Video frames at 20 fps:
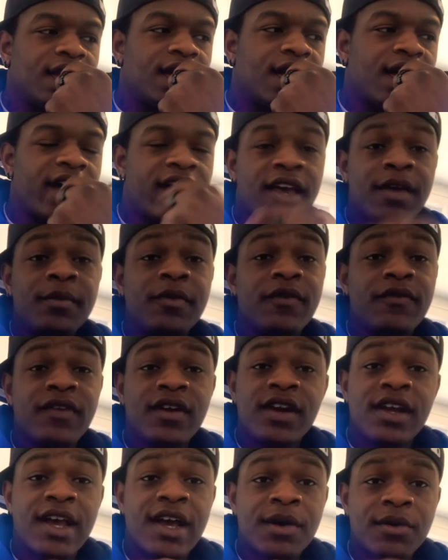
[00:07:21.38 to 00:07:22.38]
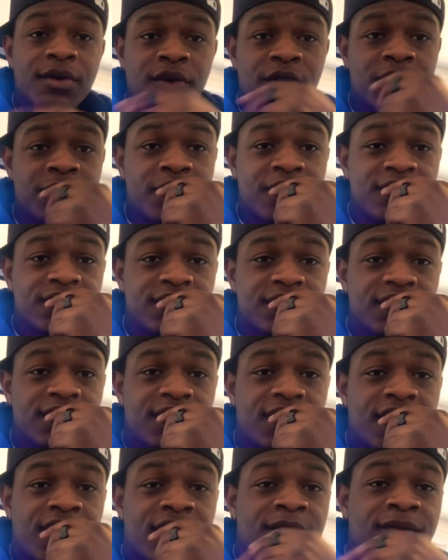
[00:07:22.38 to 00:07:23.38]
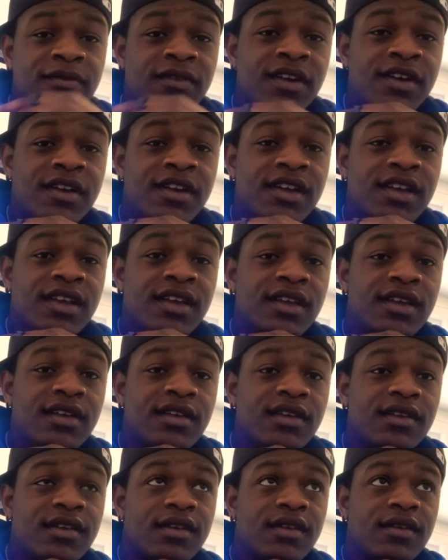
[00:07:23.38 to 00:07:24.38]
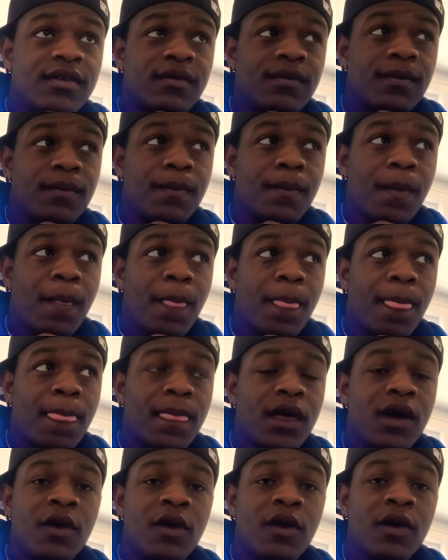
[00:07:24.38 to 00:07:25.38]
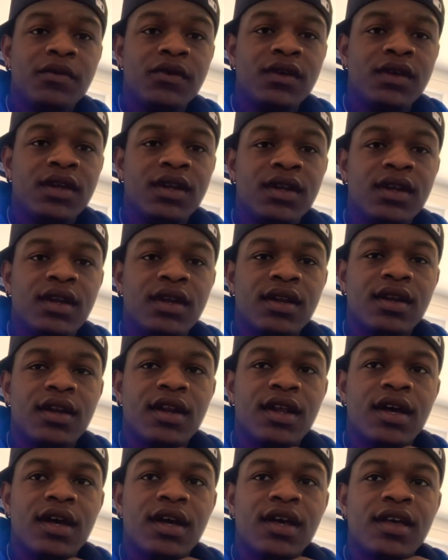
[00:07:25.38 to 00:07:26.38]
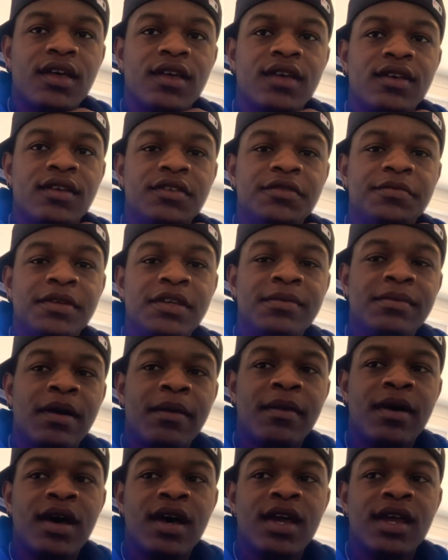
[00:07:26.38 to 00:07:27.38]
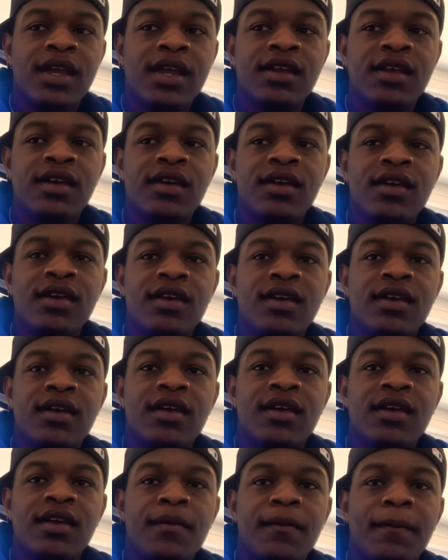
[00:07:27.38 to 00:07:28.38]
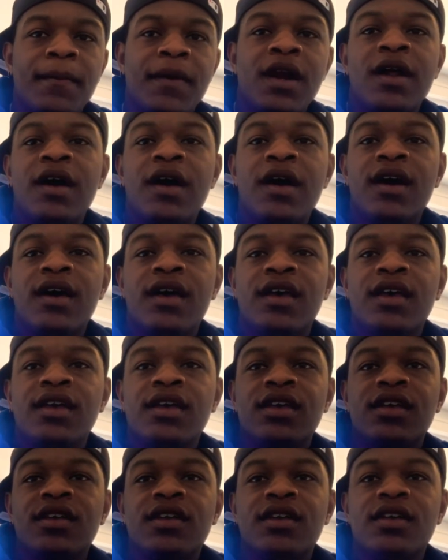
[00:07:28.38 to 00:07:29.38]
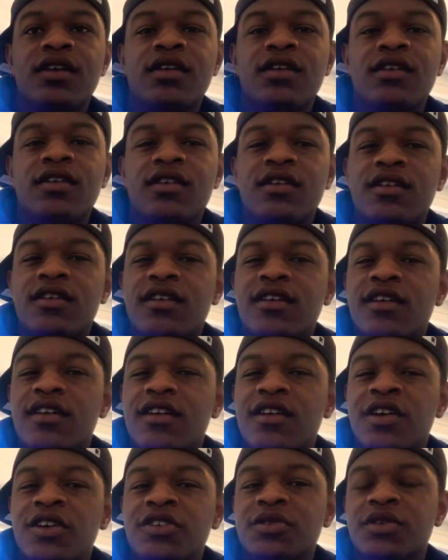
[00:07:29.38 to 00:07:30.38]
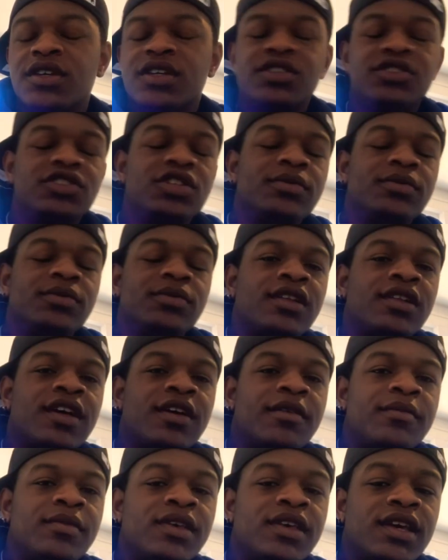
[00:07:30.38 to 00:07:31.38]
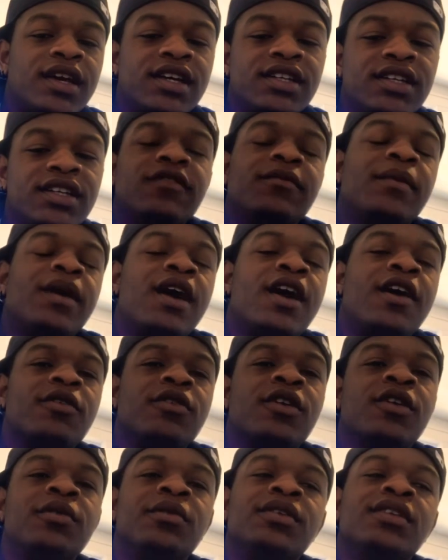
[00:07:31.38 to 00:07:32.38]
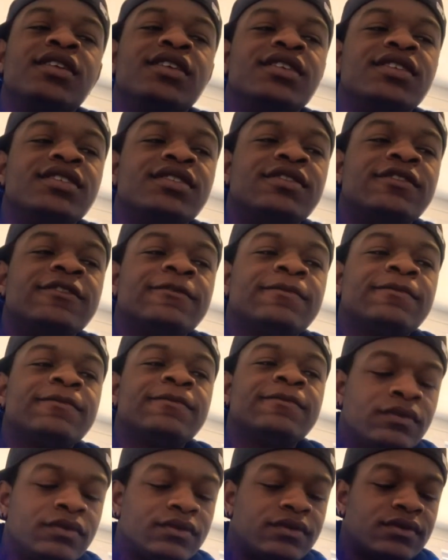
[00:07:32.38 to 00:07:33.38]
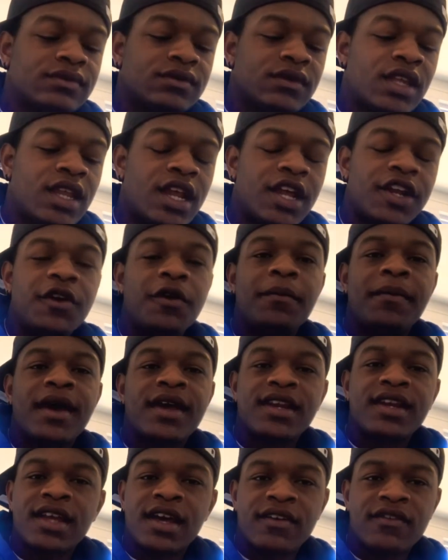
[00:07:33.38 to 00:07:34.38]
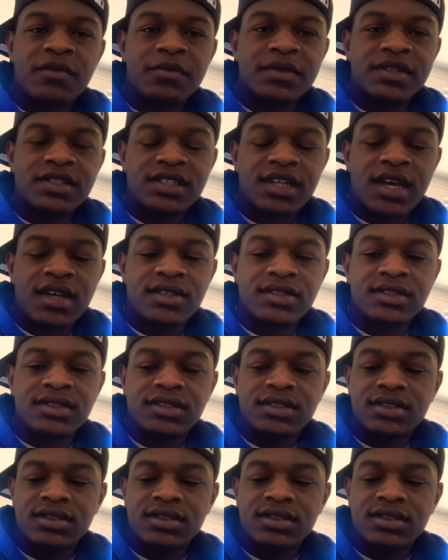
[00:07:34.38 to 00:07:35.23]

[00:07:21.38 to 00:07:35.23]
I am a very outgoing person. I am very open I speak my mind, but I also get in trouble a lot because of my outgoingness. And I don't back down from a challenge.